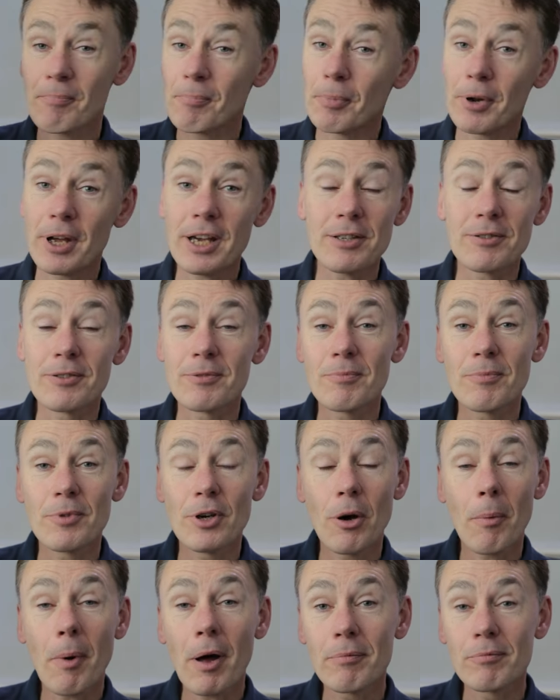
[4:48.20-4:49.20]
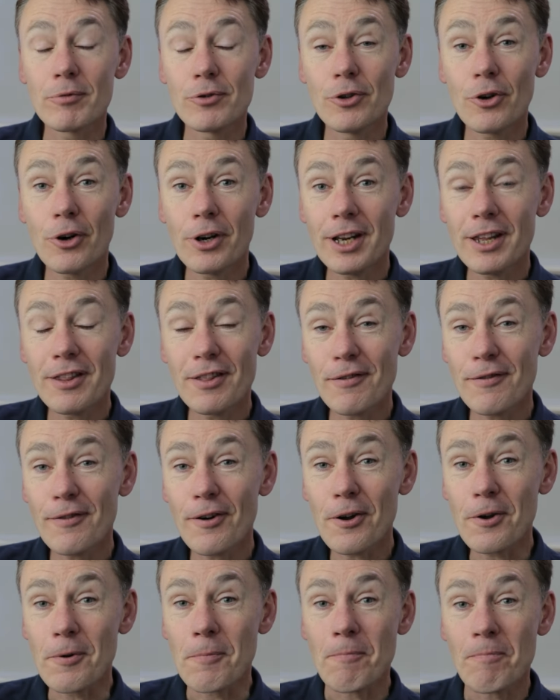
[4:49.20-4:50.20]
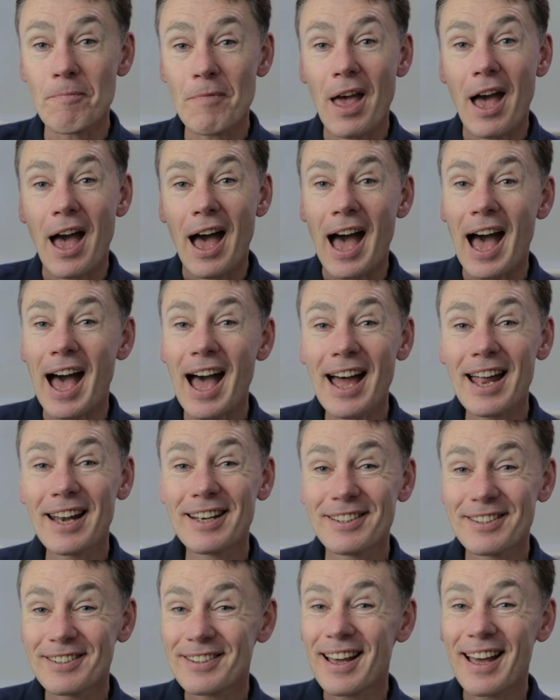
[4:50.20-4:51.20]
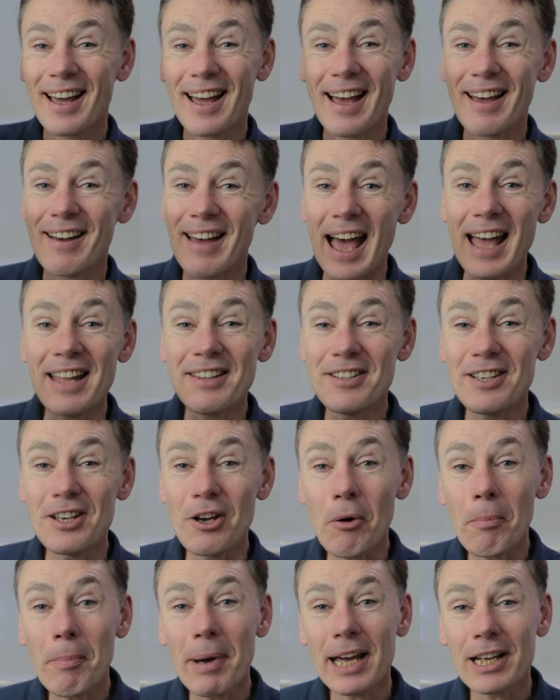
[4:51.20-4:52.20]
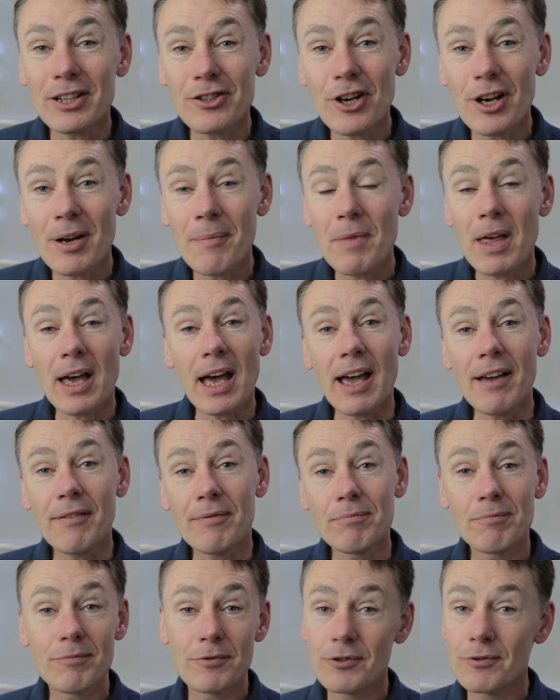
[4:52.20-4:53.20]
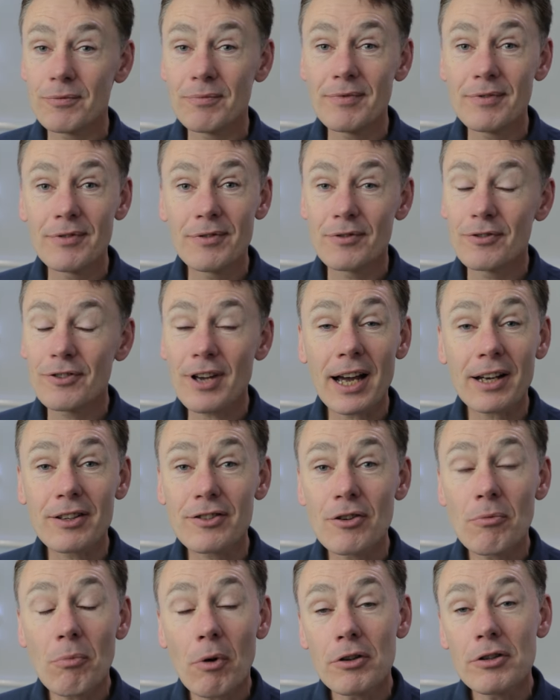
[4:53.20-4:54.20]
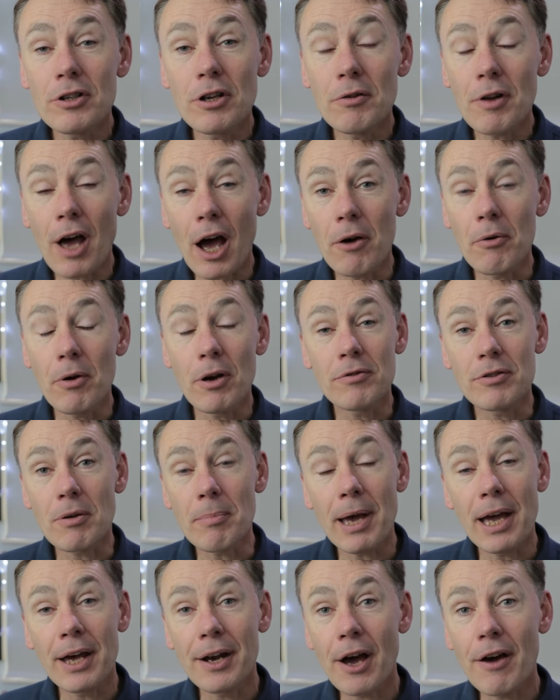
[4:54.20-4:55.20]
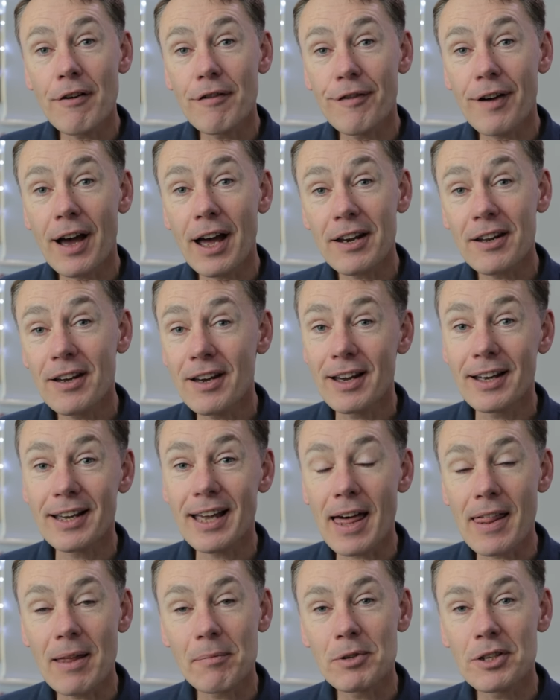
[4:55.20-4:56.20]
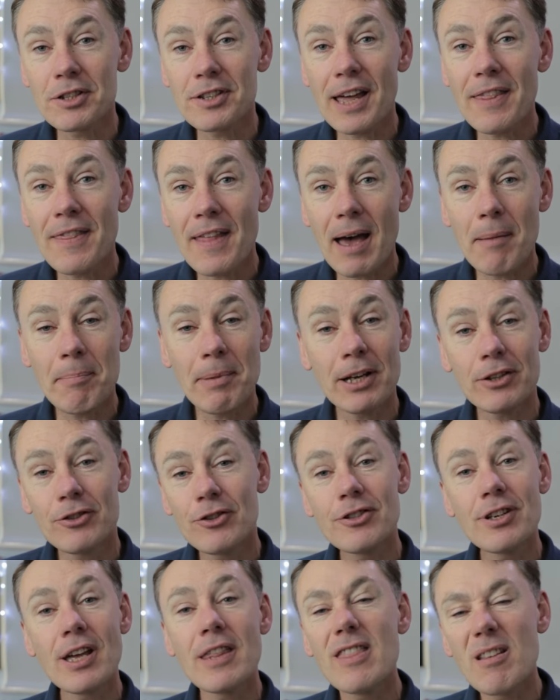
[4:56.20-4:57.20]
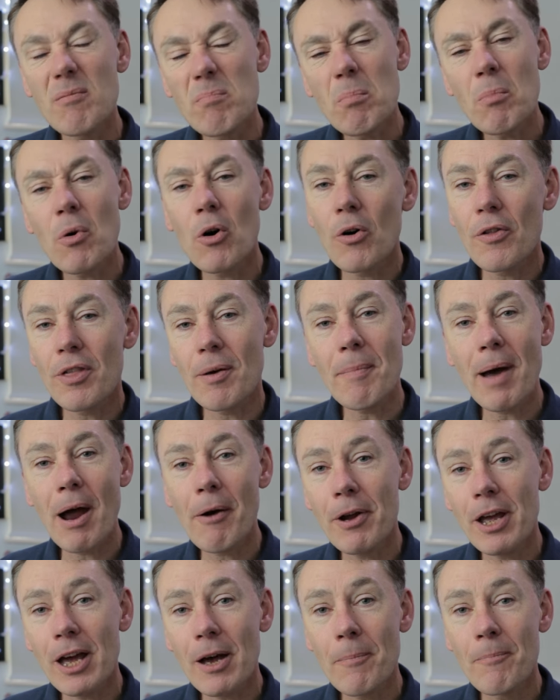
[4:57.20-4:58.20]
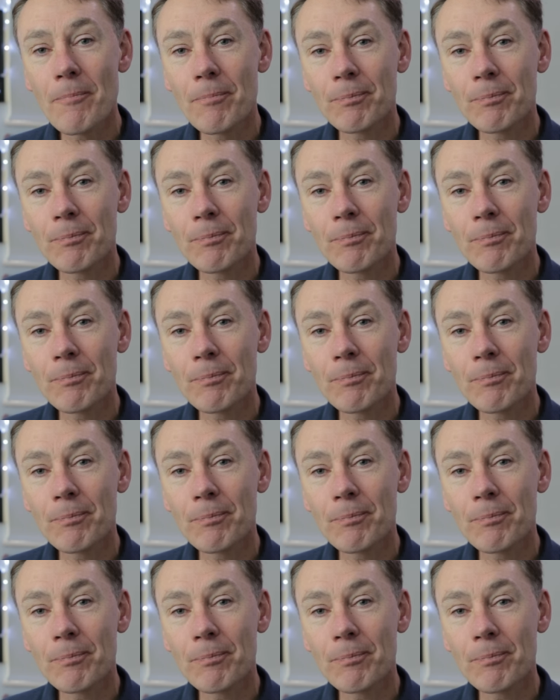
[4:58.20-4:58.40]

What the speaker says: please, come on, join in the fun and enter your picture. Tag someone you know who's a B&O fan, get them to send their pictures in, the more the merrier.